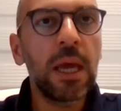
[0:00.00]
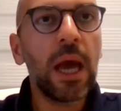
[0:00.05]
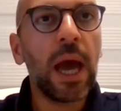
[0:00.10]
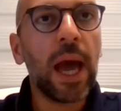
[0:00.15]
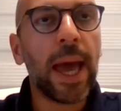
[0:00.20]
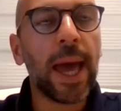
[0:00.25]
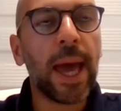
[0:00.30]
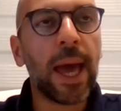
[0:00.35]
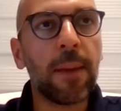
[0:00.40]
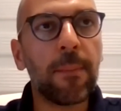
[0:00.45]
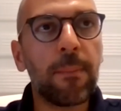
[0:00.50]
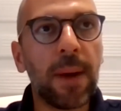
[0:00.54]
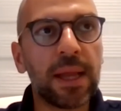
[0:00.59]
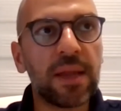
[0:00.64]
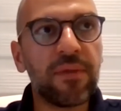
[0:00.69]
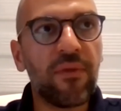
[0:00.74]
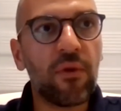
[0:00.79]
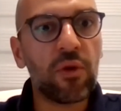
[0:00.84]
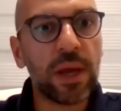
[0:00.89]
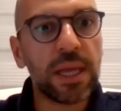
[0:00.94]

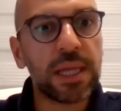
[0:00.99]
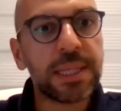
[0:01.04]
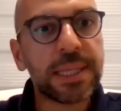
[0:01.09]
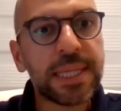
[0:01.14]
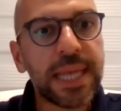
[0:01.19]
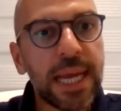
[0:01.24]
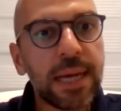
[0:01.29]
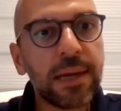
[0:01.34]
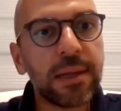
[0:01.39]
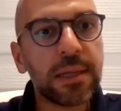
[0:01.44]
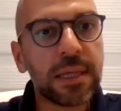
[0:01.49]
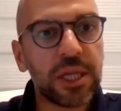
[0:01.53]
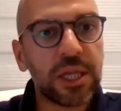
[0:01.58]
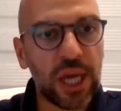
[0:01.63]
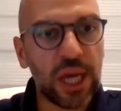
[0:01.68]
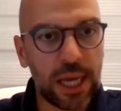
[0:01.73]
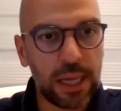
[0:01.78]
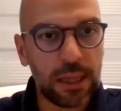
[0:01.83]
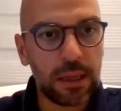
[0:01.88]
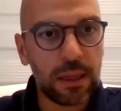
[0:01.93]
But for a single
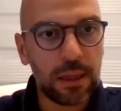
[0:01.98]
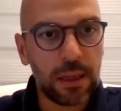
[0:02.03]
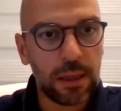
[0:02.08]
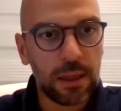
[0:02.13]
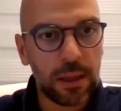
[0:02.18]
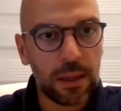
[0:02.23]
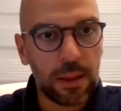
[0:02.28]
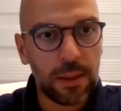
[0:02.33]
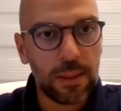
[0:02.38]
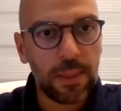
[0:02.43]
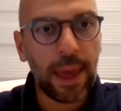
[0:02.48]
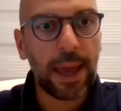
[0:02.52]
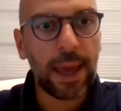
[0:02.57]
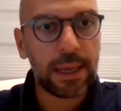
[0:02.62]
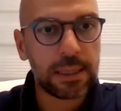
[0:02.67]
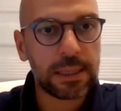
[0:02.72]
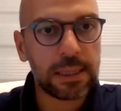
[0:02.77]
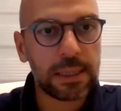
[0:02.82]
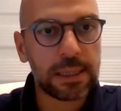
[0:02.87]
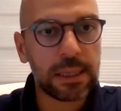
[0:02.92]
gene
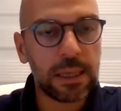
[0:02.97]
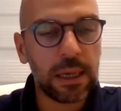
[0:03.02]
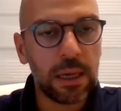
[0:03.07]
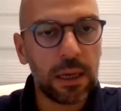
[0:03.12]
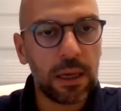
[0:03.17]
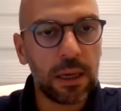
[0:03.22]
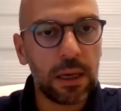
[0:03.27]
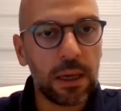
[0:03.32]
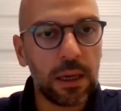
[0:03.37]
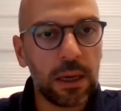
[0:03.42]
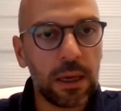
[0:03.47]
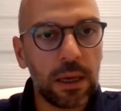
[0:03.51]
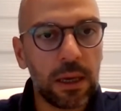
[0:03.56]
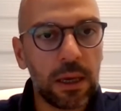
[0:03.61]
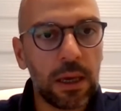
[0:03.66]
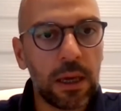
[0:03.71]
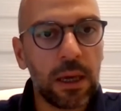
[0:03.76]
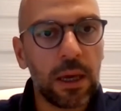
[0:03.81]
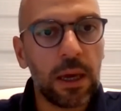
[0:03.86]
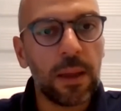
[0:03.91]
test,
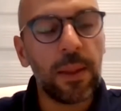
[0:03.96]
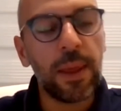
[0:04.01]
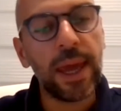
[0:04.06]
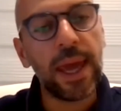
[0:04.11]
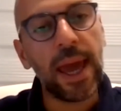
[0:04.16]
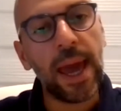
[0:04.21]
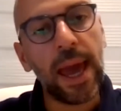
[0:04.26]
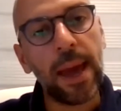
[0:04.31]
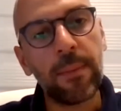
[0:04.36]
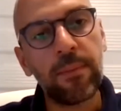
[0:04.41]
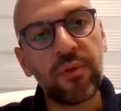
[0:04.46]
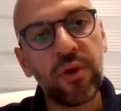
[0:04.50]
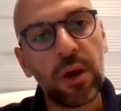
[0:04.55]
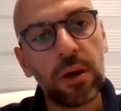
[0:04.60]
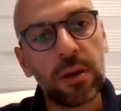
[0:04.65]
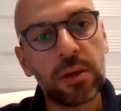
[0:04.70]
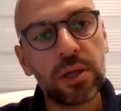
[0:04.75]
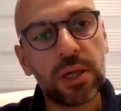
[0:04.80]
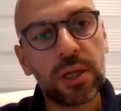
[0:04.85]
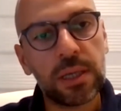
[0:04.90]
the
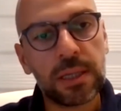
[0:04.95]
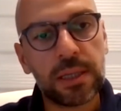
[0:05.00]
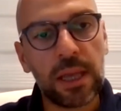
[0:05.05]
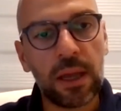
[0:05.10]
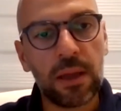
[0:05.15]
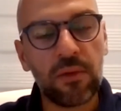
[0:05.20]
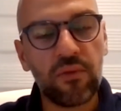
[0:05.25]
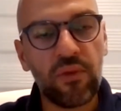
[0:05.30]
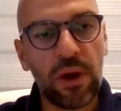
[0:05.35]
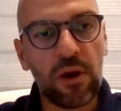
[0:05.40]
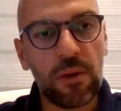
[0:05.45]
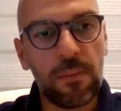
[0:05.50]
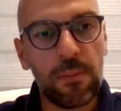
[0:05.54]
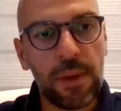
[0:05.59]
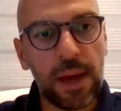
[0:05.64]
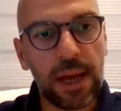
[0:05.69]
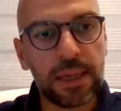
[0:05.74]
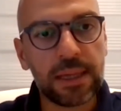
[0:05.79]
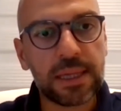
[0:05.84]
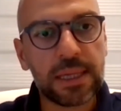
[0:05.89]
embryologist that
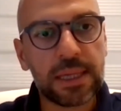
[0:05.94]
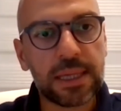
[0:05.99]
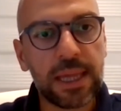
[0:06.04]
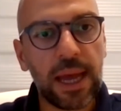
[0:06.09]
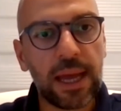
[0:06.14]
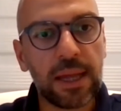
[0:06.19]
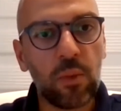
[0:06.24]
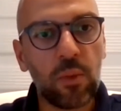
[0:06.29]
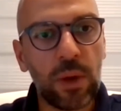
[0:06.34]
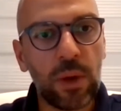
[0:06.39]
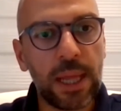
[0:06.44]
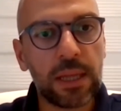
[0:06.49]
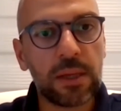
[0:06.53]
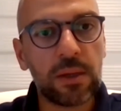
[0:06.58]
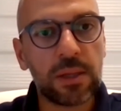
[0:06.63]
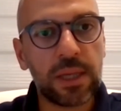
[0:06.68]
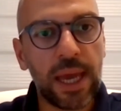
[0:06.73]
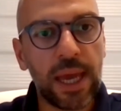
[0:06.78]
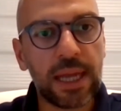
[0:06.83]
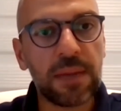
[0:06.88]
recommends that we need to
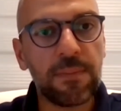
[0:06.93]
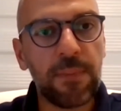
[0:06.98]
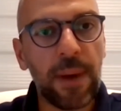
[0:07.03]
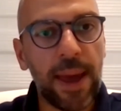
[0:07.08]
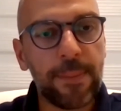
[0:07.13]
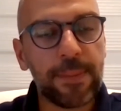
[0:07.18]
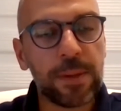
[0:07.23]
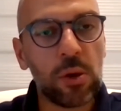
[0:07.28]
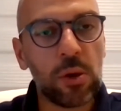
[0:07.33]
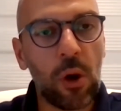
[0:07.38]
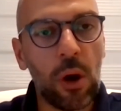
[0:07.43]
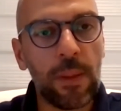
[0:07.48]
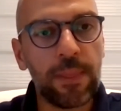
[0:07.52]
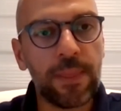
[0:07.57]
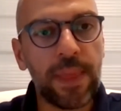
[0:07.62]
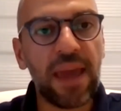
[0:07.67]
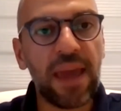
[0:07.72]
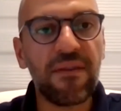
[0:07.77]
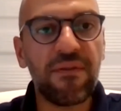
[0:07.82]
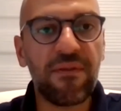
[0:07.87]
take the biopsy on
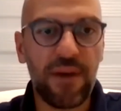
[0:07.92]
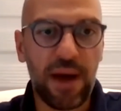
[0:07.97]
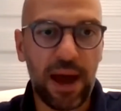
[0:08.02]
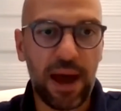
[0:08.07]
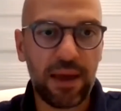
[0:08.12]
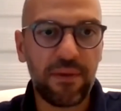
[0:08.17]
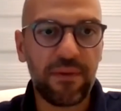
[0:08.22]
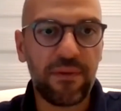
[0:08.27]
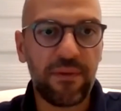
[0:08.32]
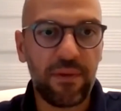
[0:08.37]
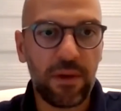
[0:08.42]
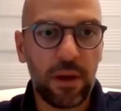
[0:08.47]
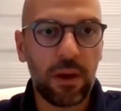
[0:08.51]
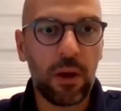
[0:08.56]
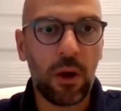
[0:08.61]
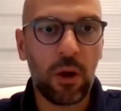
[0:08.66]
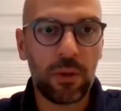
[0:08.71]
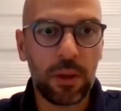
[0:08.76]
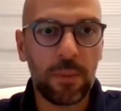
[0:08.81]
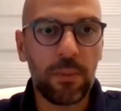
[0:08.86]
day 5
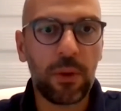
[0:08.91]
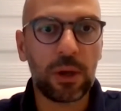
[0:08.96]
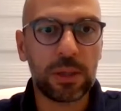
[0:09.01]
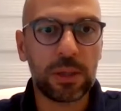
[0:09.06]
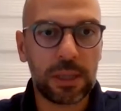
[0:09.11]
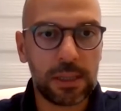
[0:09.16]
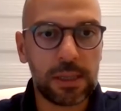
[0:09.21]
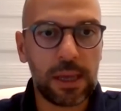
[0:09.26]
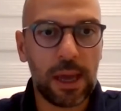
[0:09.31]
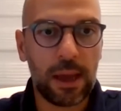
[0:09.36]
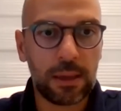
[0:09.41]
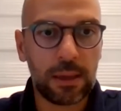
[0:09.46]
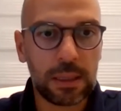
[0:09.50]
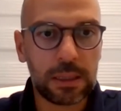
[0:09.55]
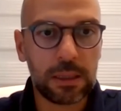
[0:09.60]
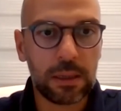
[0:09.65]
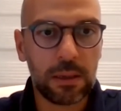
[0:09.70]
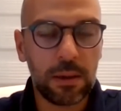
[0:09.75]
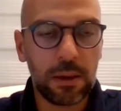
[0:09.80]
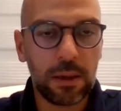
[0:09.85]
on the
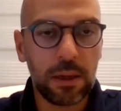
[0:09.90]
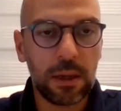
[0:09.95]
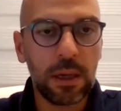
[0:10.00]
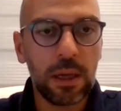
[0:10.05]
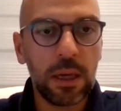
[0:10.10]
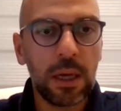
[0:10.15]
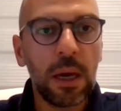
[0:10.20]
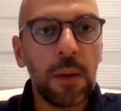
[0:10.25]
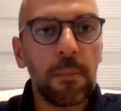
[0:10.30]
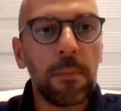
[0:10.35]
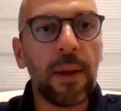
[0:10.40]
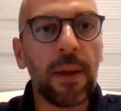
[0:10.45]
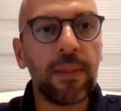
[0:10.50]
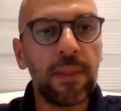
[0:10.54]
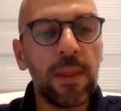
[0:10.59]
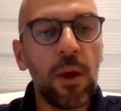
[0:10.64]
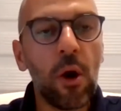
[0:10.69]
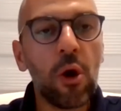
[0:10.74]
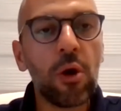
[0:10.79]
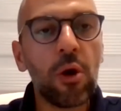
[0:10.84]
blastocytes. But
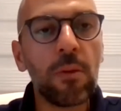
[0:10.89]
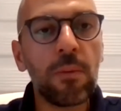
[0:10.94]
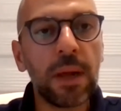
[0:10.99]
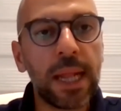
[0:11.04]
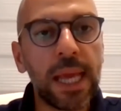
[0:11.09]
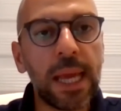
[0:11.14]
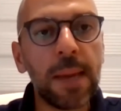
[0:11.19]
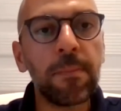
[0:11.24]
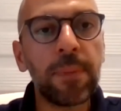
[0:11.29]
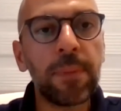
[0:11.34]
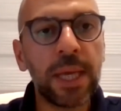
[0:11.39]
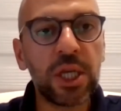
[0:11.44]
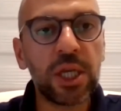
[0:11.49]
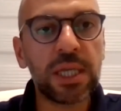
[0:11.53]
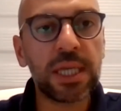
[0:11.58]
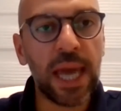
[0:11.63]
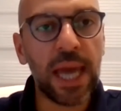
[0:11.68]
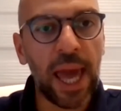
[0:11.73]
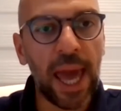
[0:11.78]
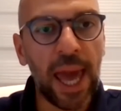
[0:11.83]
normally,
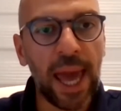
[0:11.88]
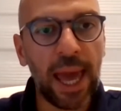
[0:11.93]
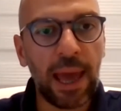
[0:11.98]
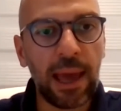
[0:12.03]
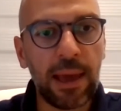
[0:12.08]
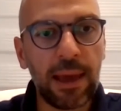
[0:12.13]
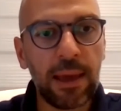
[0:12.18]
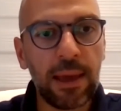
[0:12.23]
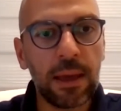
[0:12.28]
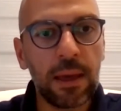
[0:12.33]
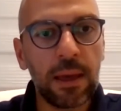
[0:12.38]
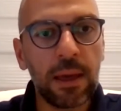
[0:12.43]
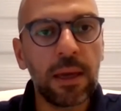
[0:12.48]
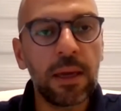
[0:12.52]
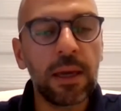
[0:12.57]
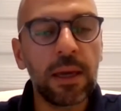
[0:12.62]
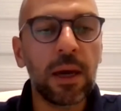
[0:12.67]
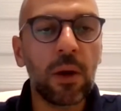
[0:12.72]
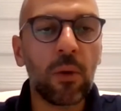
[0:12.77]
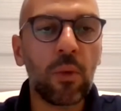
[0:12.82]
PGT-A,
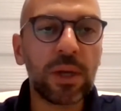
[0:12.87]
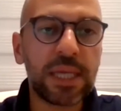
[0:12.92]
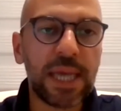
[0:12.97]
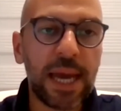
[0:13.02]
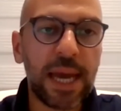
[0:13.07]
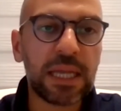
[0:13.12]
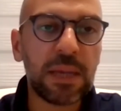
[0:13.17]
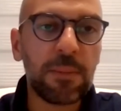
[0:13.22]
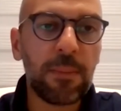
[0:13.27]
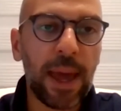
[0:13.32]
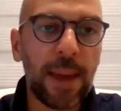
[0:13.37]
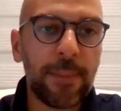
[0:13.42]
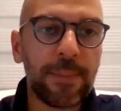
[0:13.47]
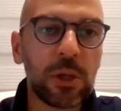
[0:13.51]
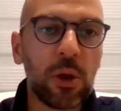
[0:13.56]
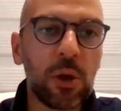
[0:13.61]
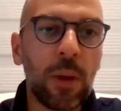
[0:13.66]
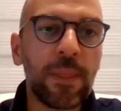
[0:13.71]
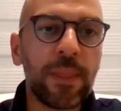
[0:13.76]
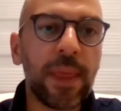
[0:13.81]
we take the
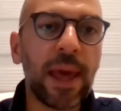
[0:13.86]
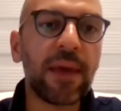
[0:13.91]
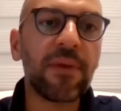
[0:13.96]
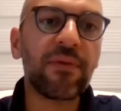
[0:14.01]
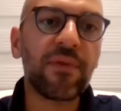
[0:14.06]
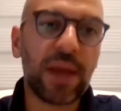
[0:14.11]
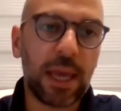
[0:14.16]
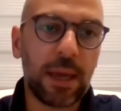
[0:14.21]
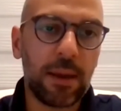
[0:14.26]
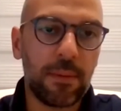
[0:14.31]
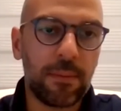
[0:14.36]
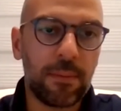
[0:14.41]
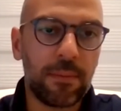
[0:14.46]
biopsy on day 3.